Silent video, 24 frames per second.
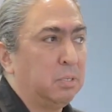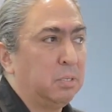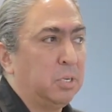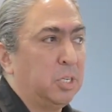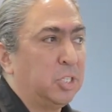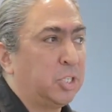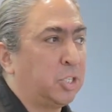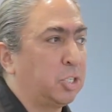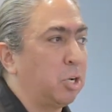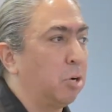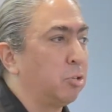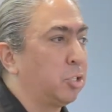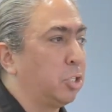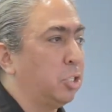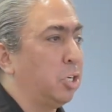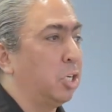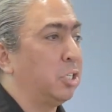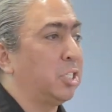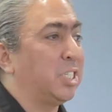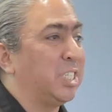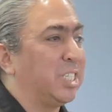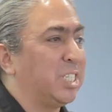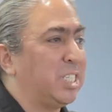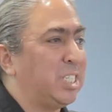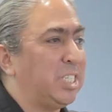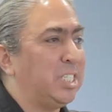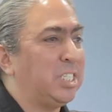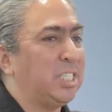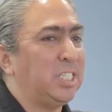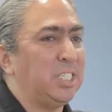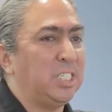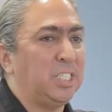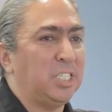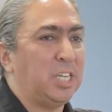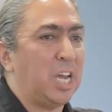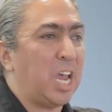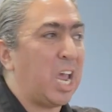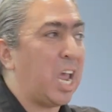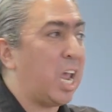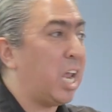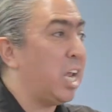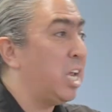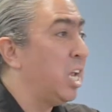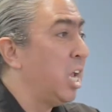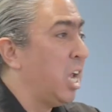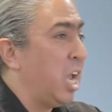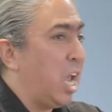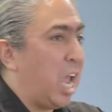Sojourners and
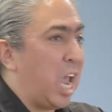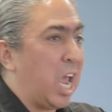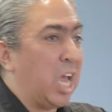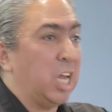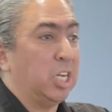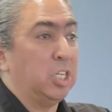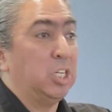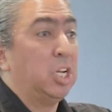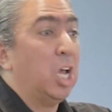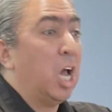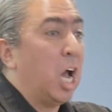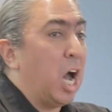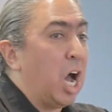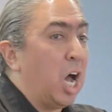CCDA and